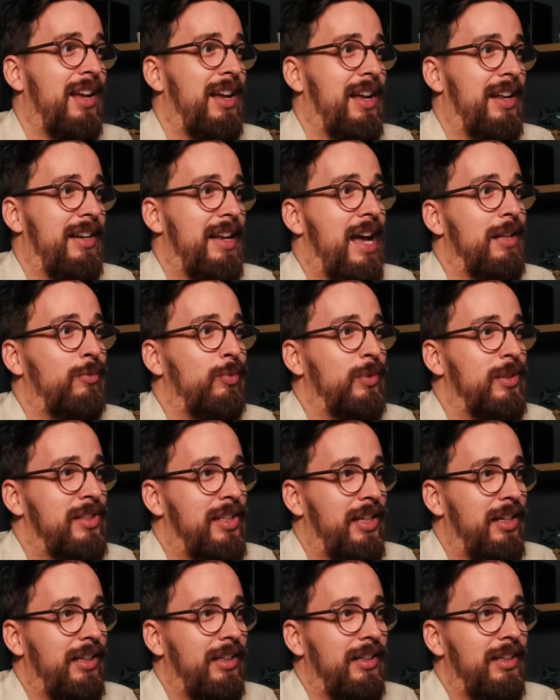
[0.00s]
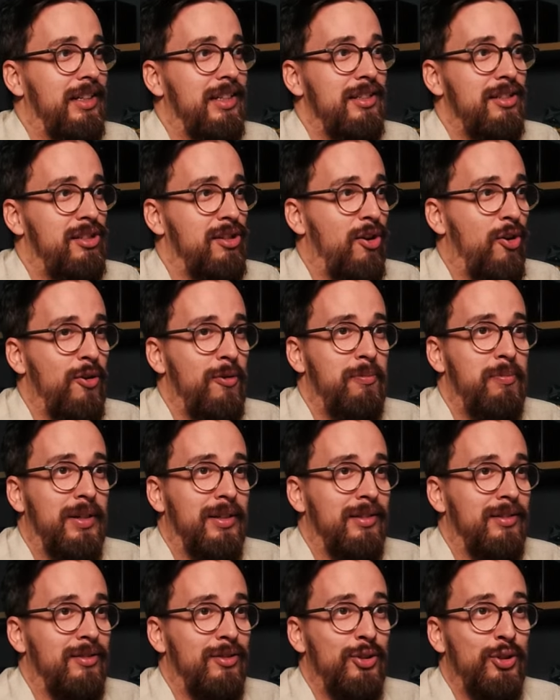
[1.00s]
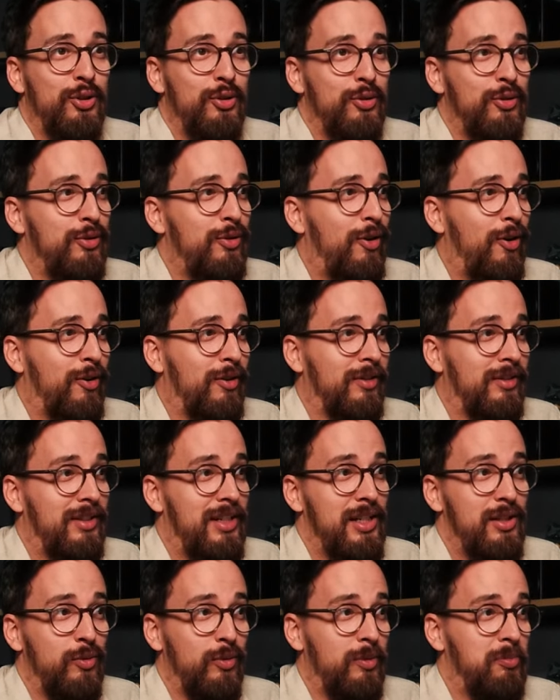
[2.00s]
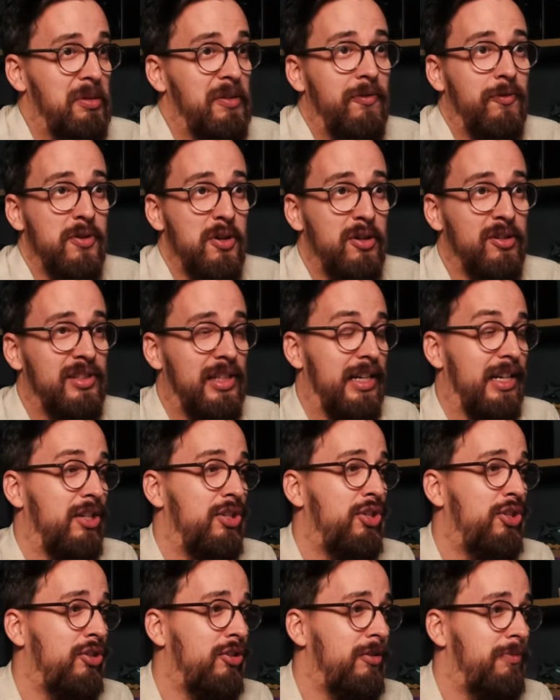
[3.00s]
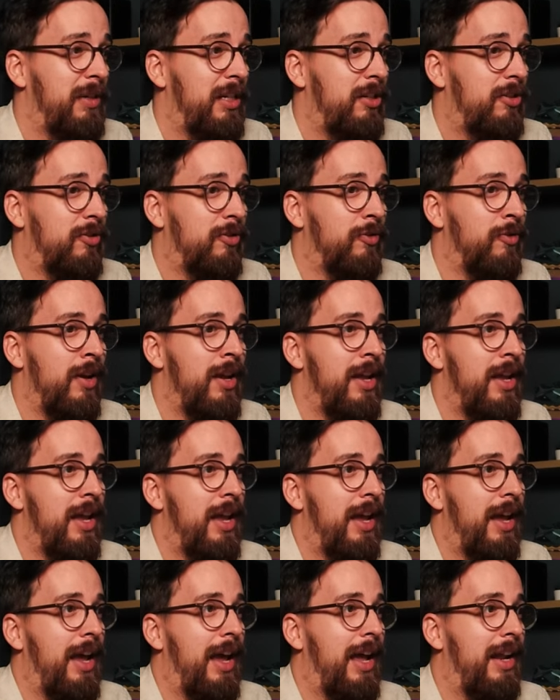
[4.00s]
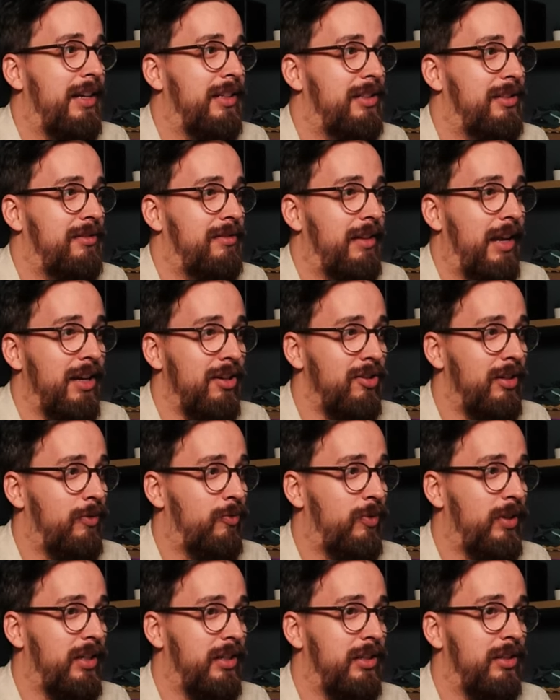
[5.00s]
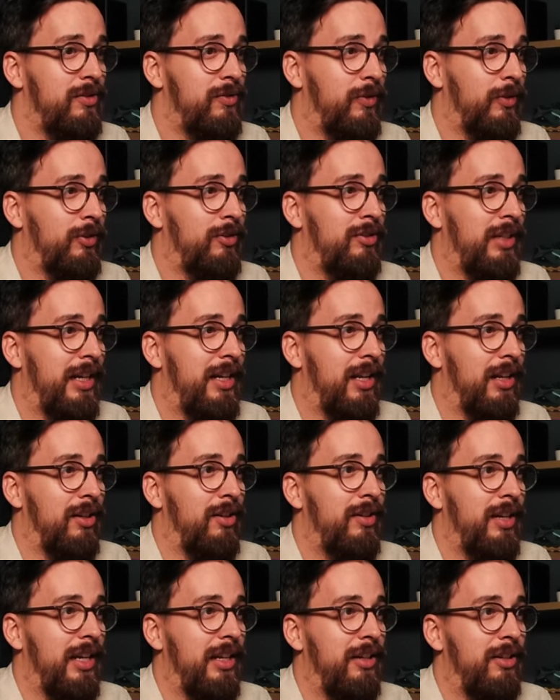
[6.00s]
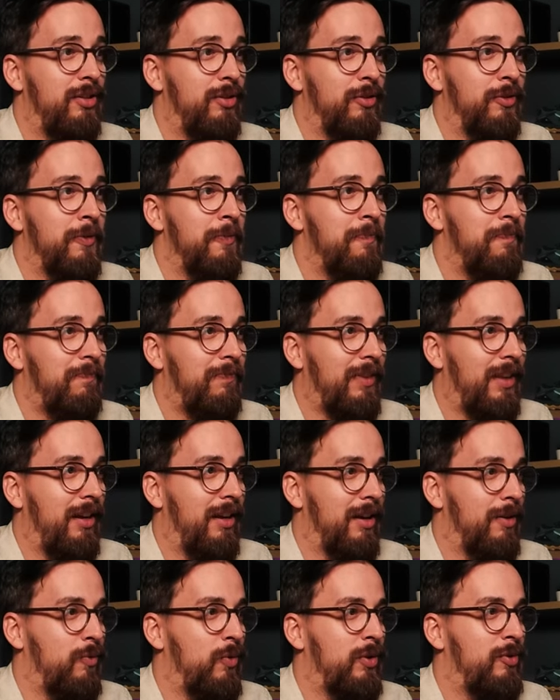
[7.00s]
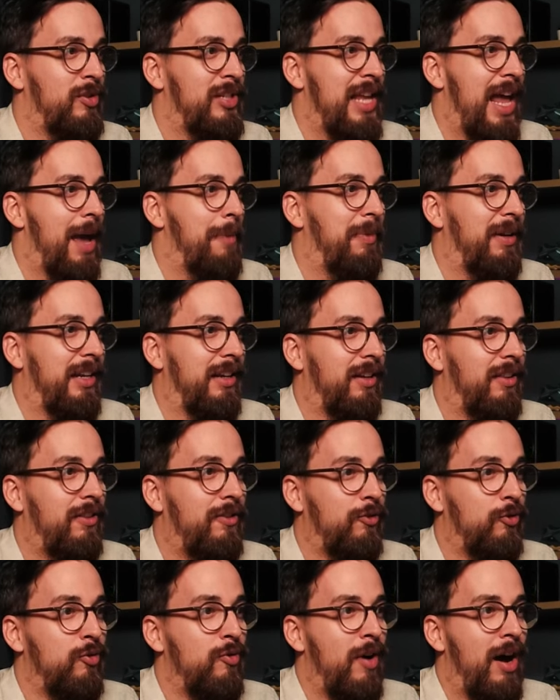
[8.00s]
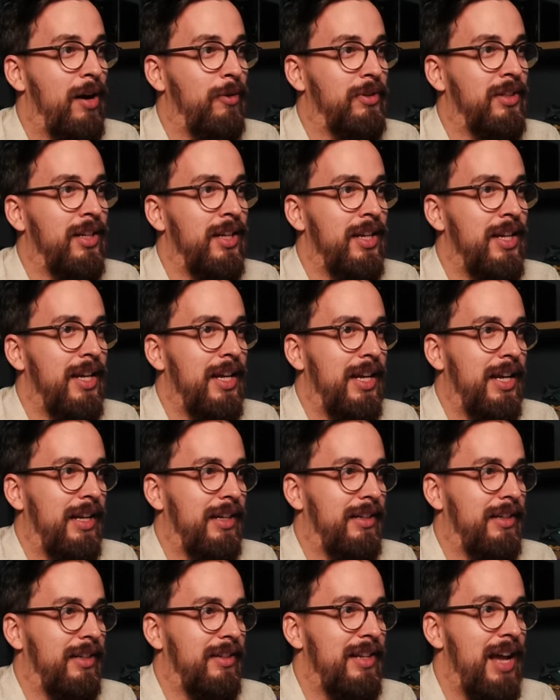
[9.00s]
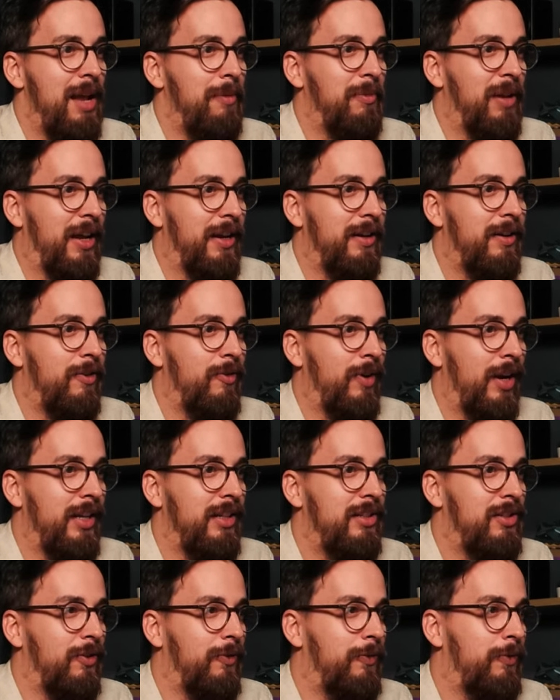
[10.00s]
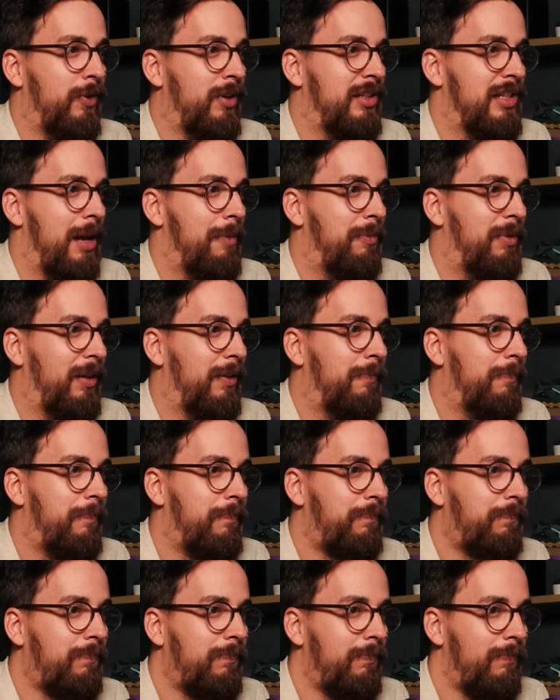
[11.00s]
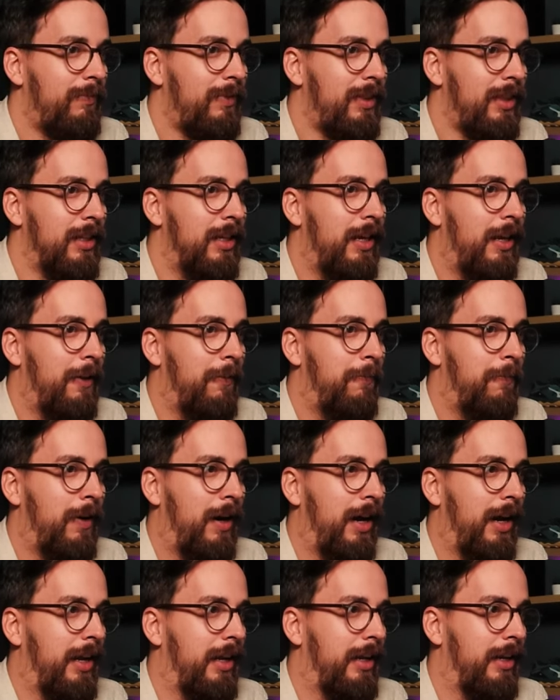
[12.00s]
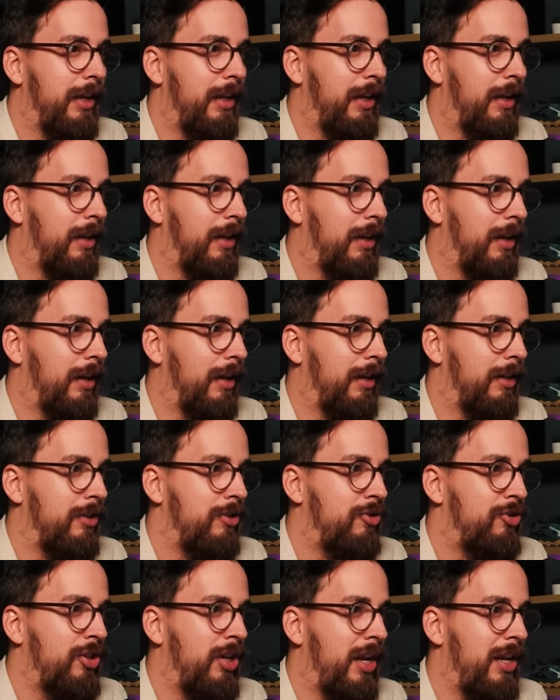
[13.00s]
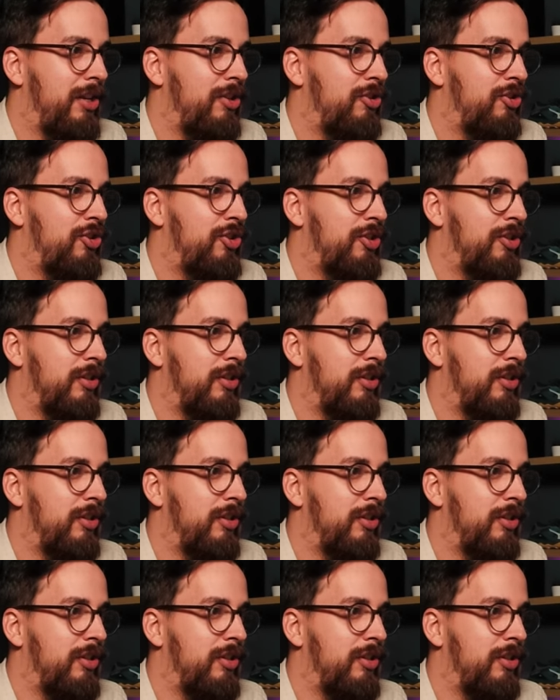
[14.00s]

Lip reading: that would say is open true, or this would be false and it should be true. And it's actually really useful to take a look into what was happening throughout the timeline, right? So for example, if I change